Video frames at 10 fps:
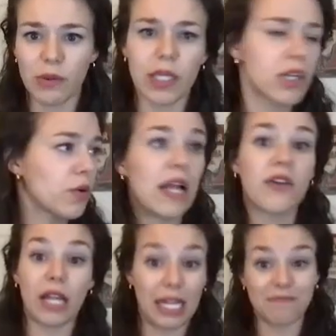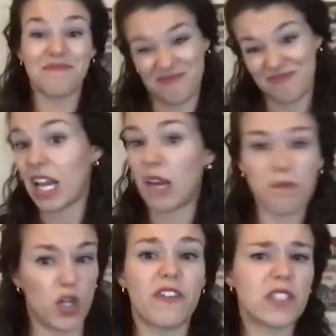We look around and we're like,
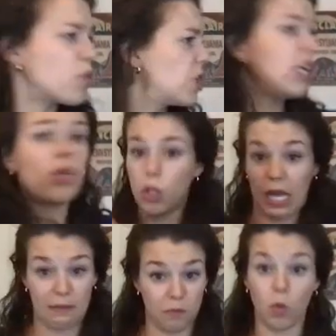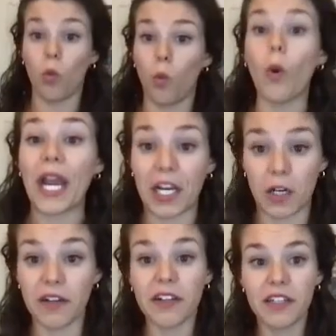perfect world, um,
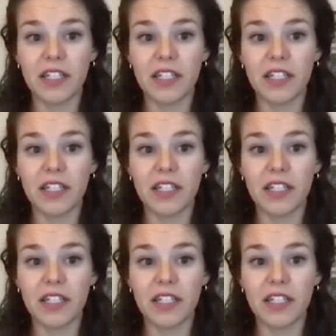where?